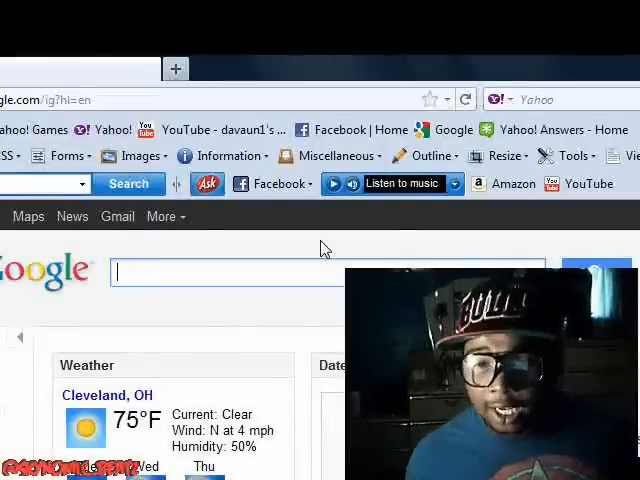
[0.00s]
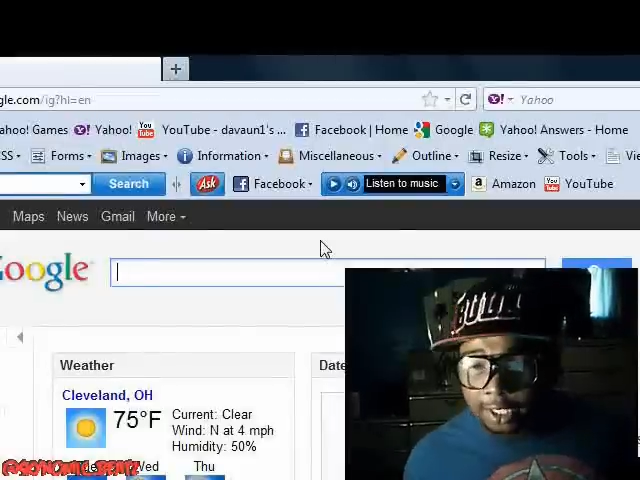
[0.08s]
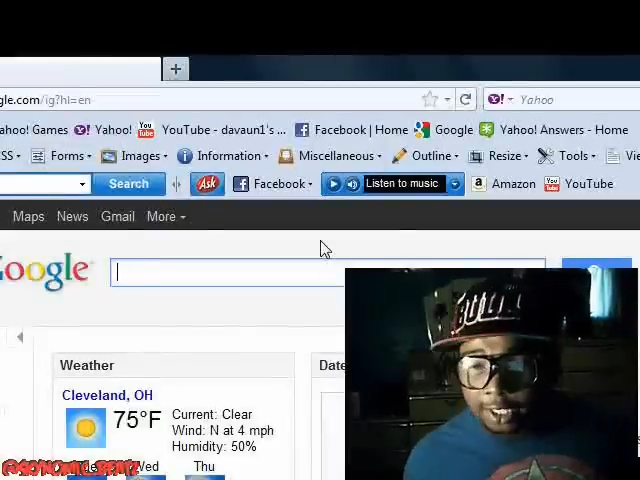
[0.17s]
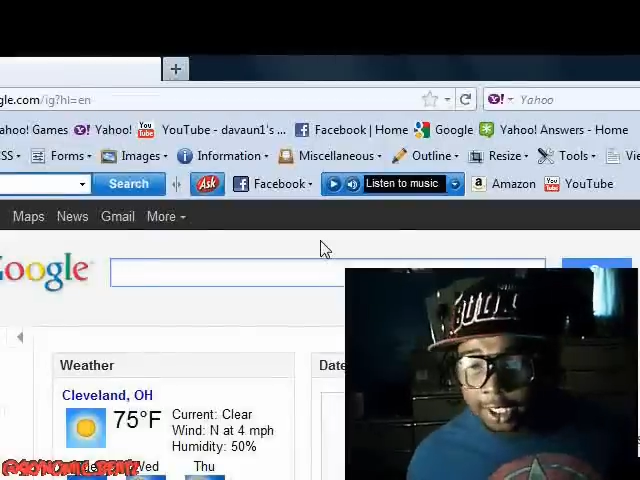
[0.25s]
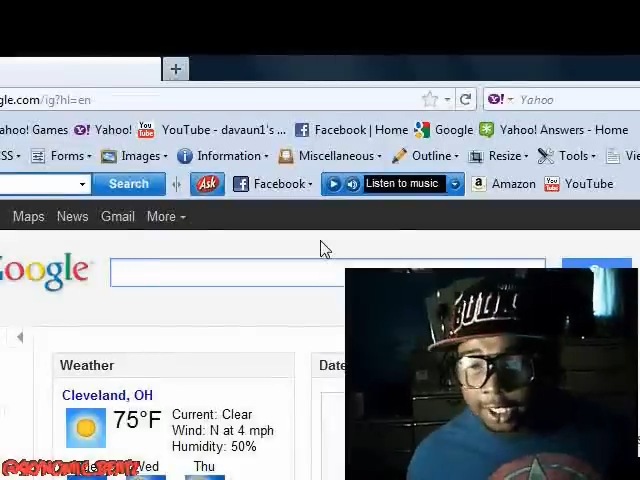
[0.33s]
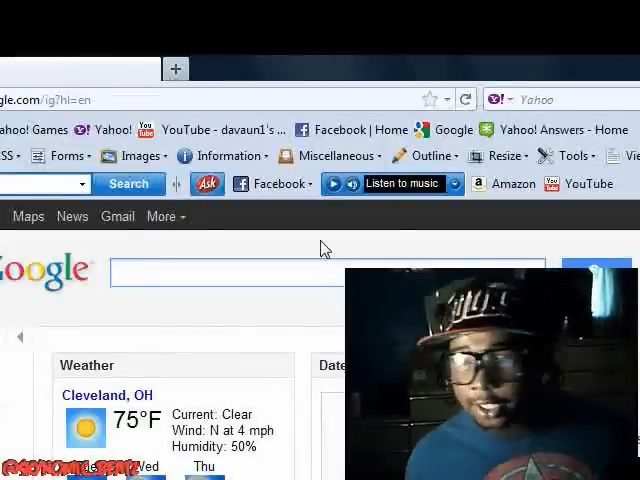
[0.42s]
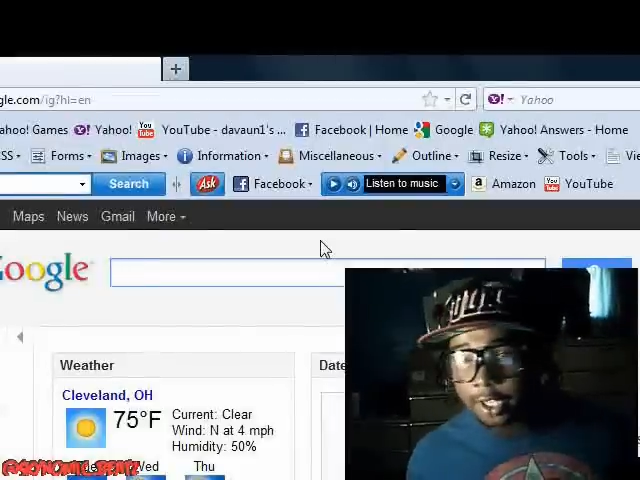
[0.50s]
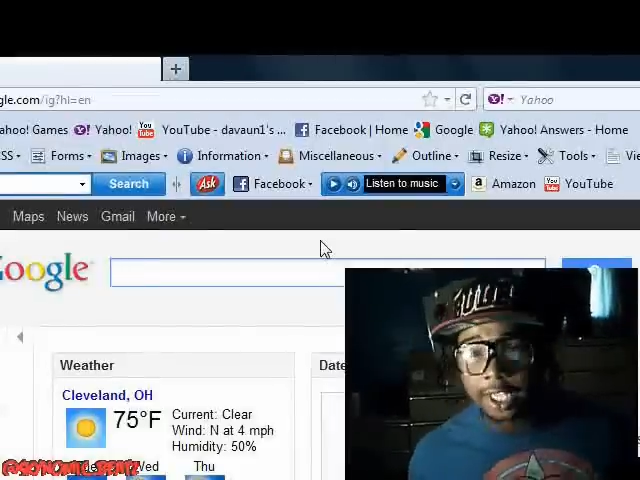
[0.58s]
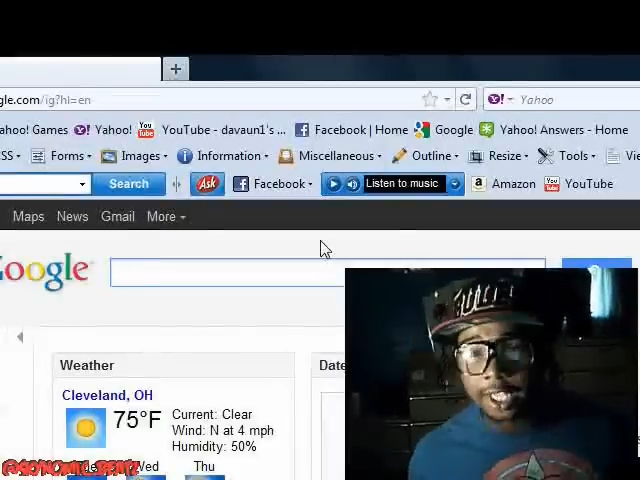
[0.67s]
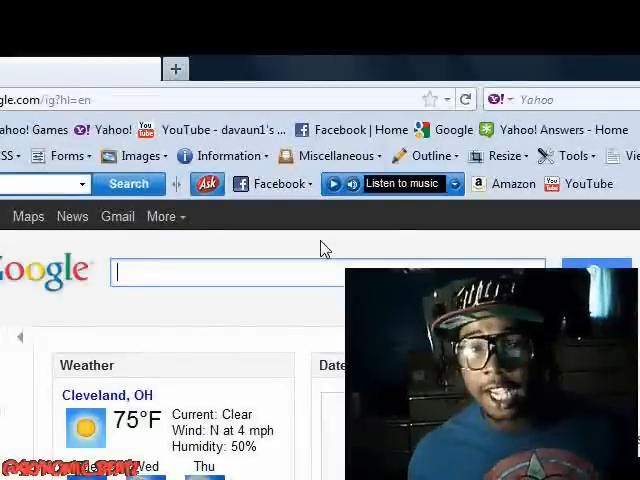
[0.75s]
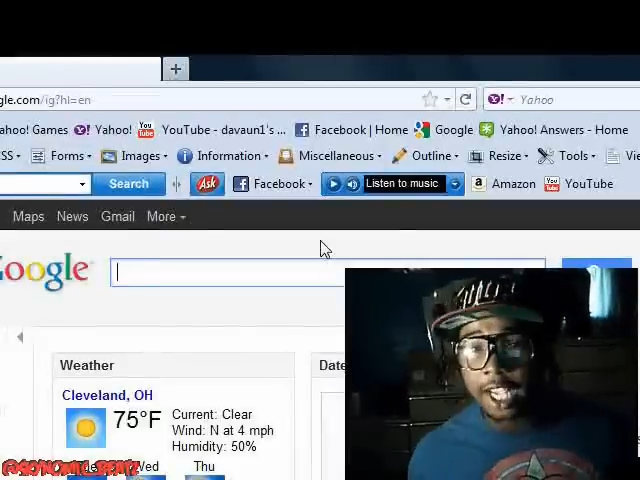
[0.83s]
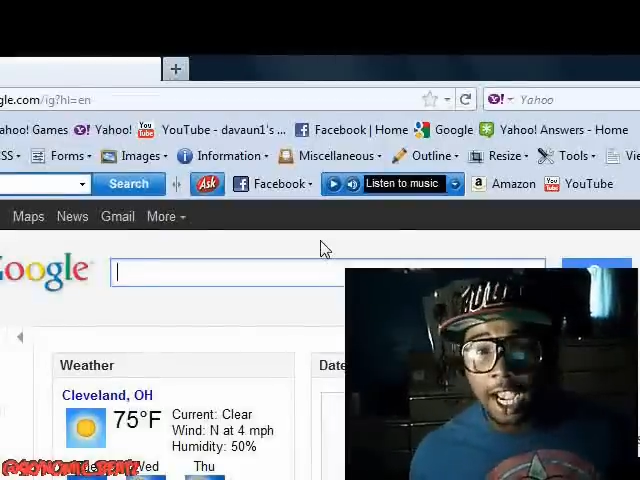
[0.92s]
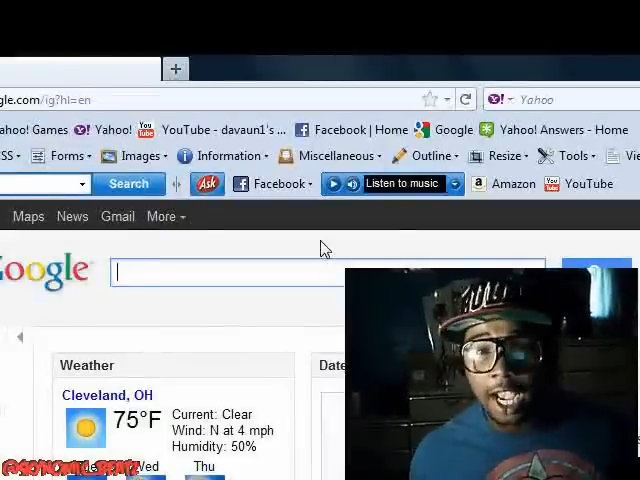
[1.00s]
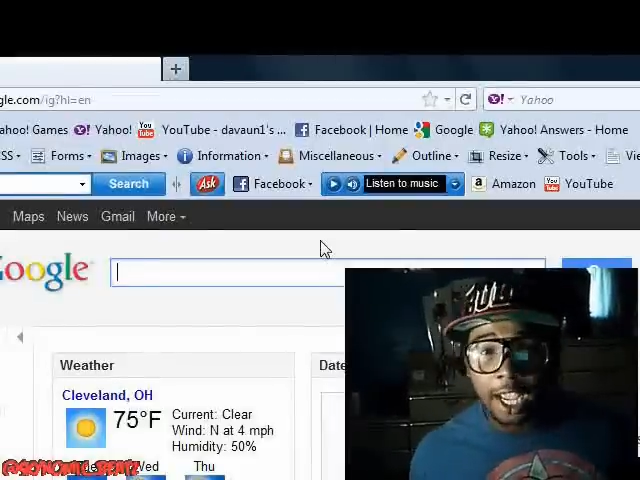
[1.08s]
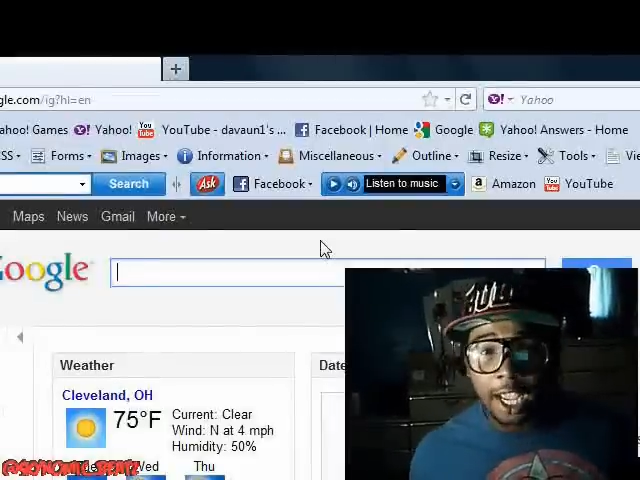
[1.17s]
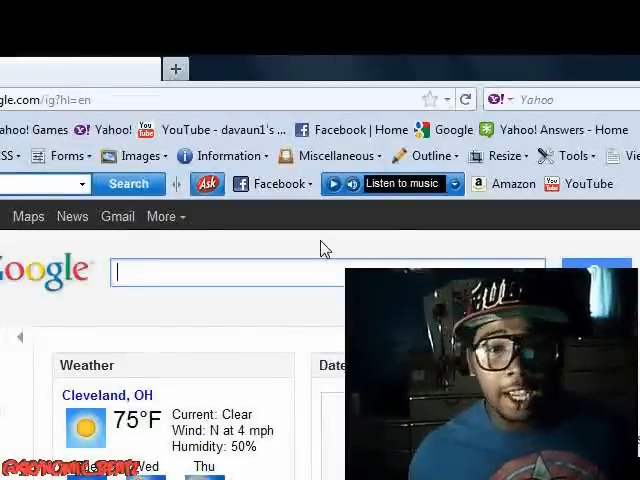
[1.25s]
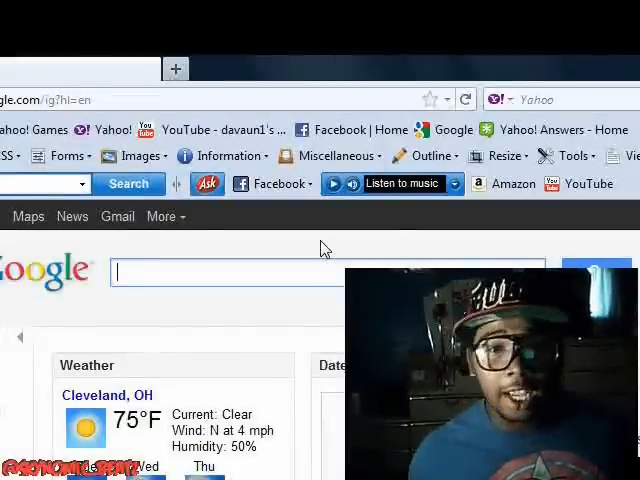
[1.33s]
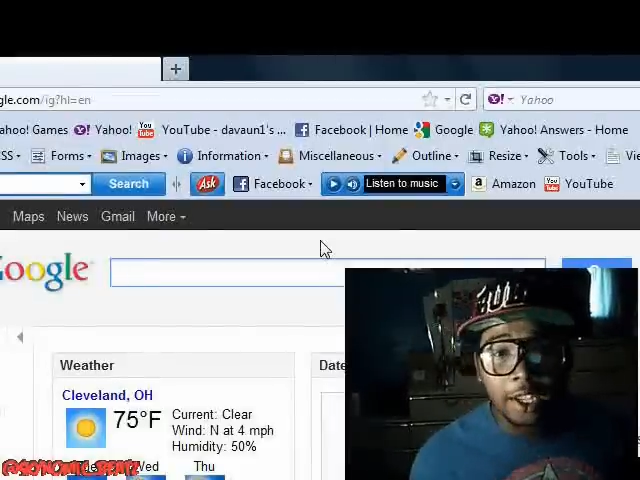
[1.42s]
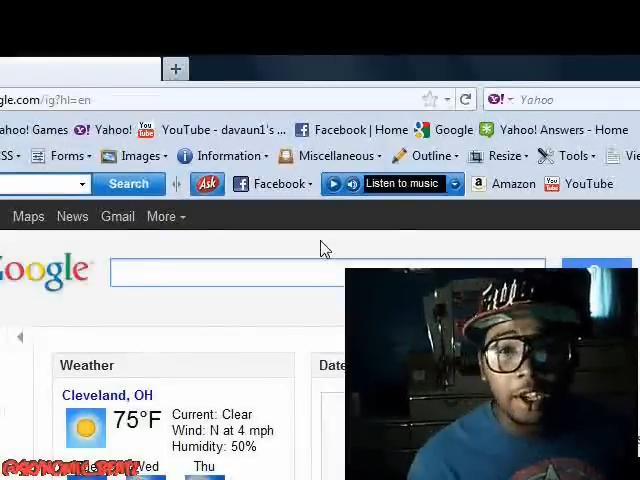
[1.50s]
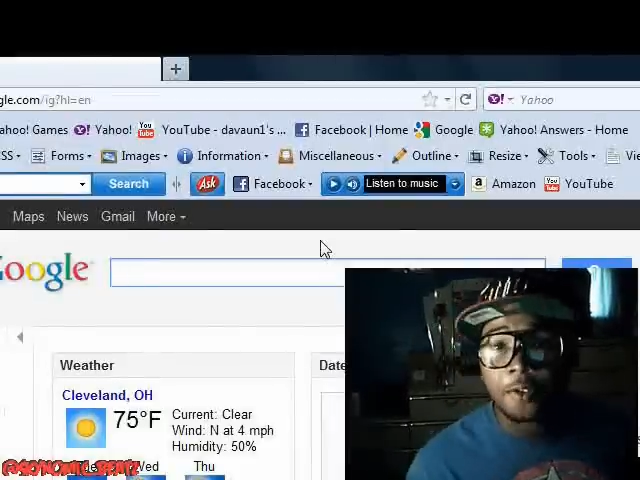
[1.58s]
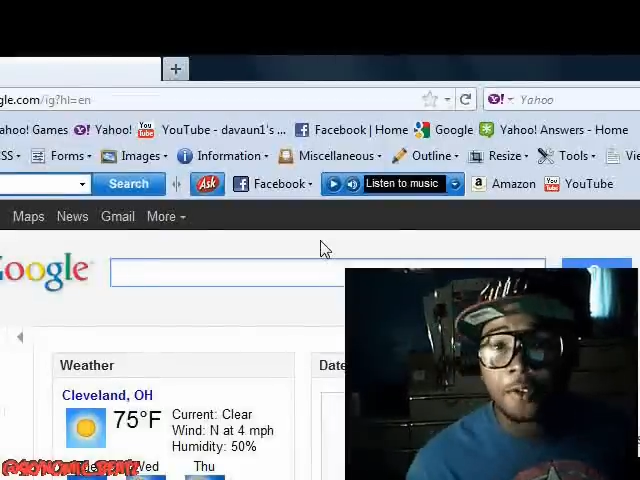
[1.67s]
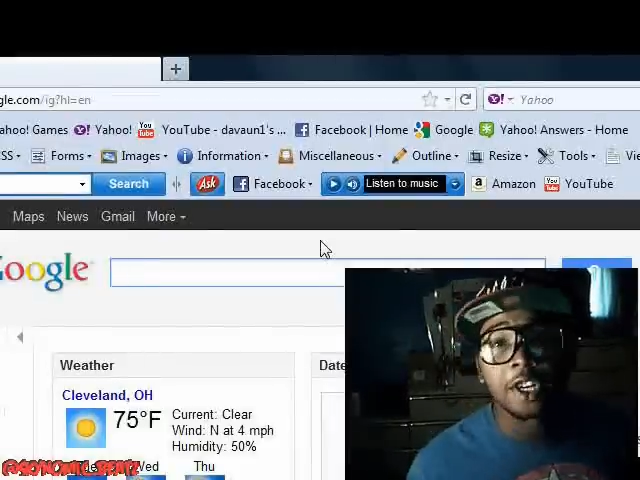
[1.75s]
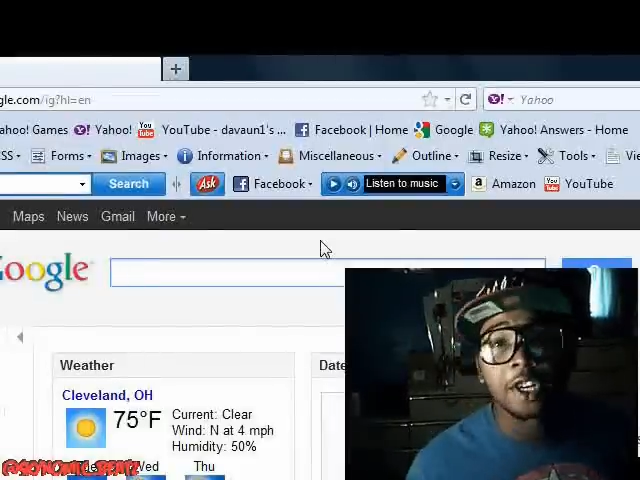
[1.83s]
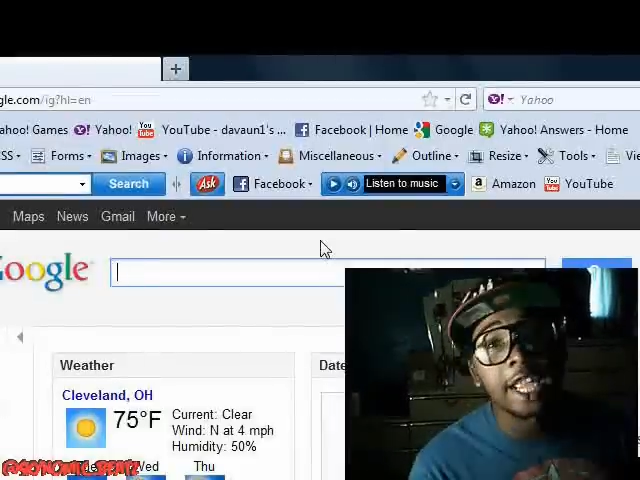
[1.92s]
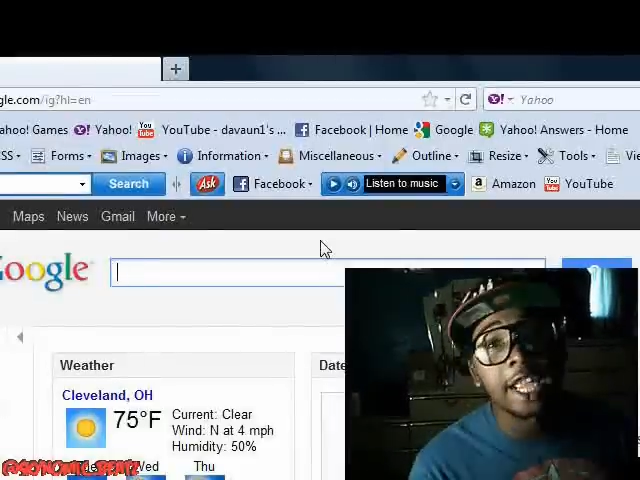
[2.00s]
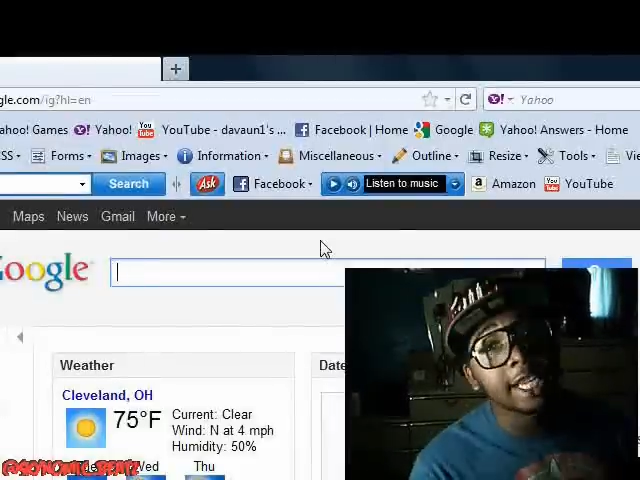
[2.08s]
just to design. Well, now you can